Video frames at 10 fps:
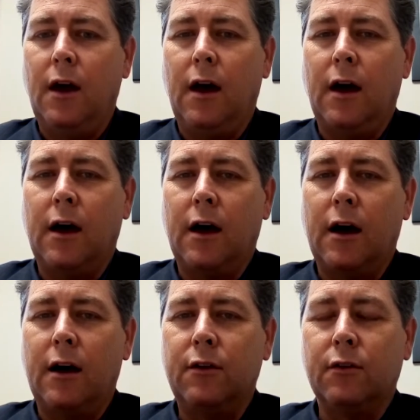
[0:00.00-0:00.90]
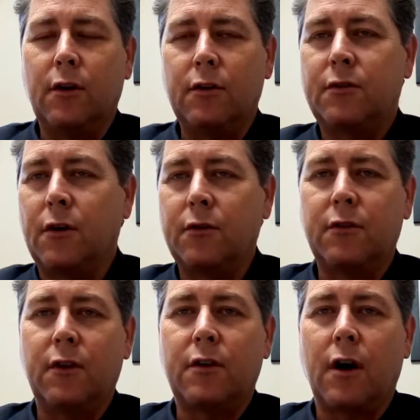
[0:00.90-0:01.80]
you'll notice those in
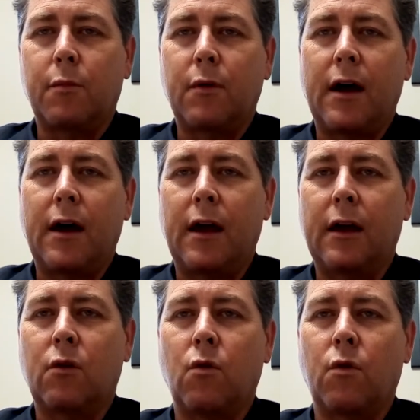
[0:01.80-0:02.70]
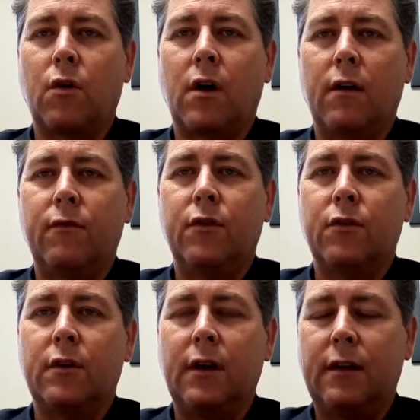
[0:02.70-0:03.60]
the top right hand corner of your
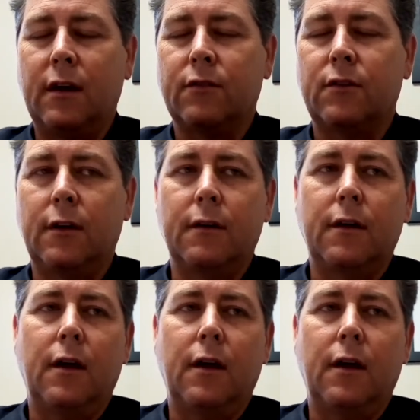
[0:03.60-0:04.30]
detail sheet.